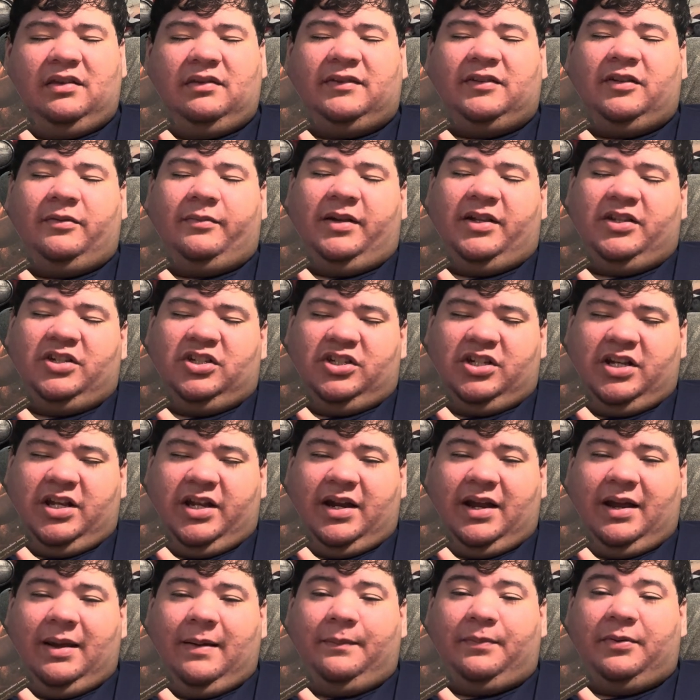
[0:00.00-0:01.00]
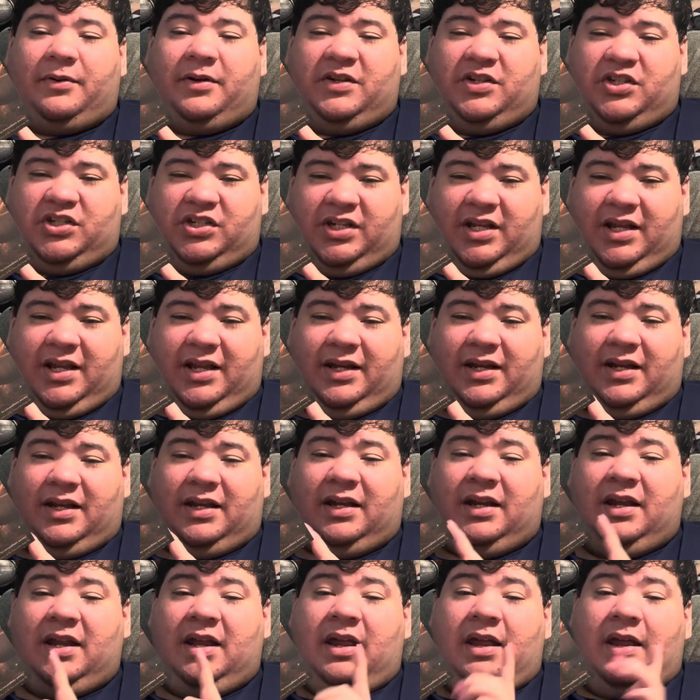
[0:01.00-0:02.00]
so much, Jen. I appreciate
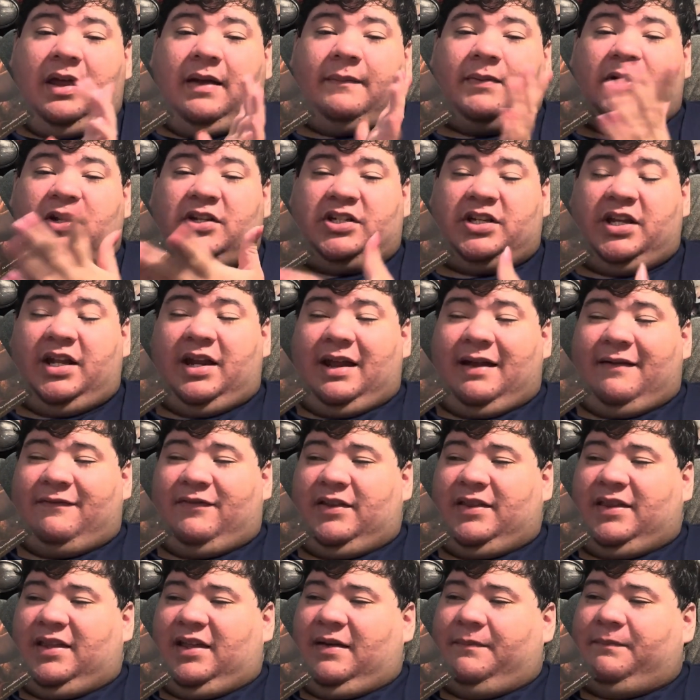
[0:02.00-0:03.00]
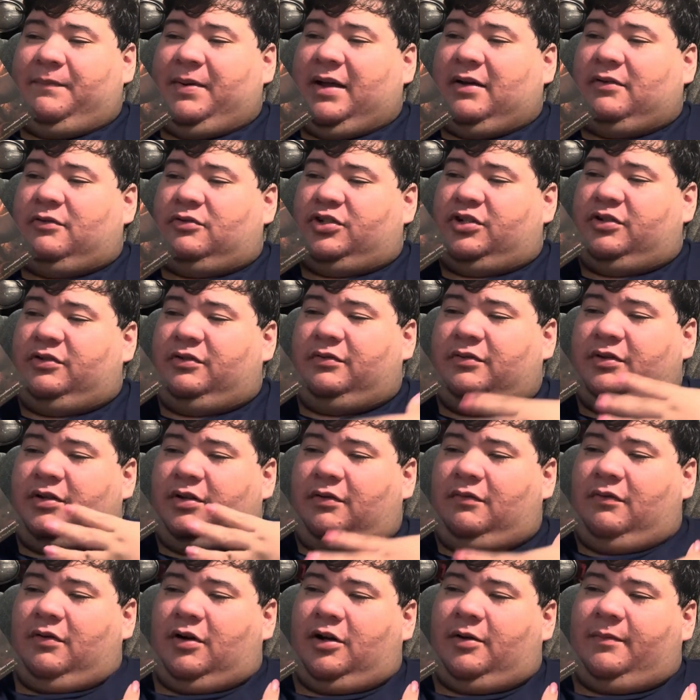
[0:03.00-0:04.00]
it. Appreciate everything about you.
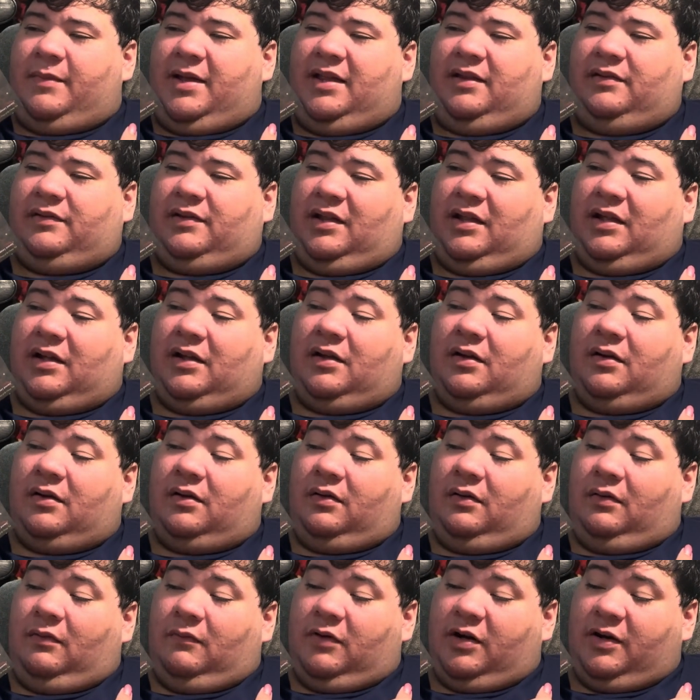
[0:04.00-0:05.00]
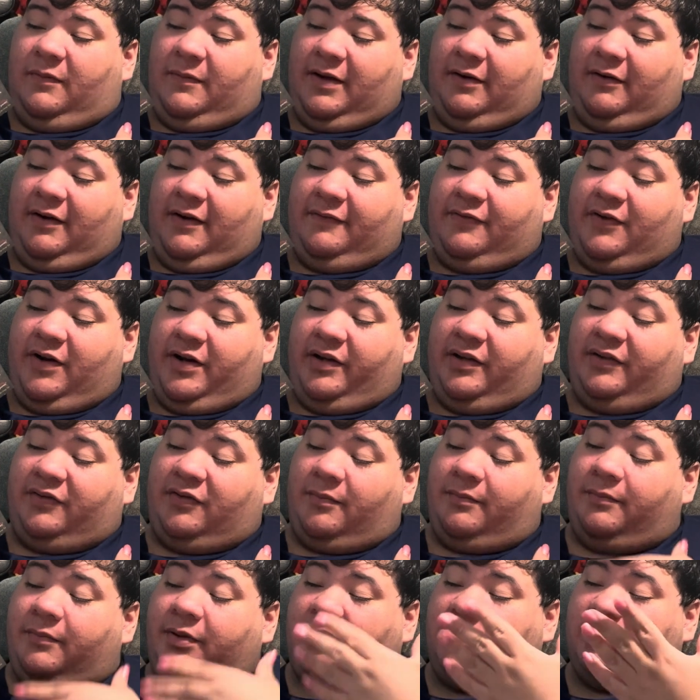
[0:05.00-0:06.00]
You are amazing. One of my great friends
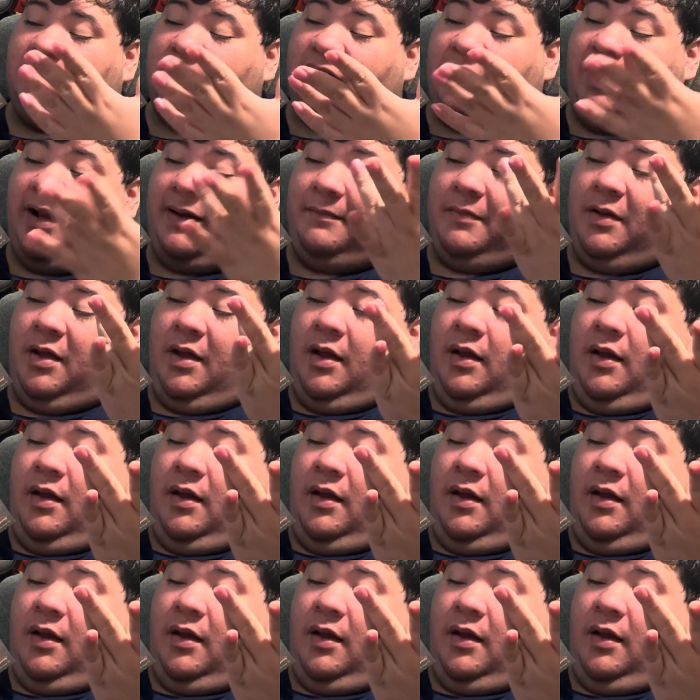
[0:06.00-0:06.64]
from Bookstagram.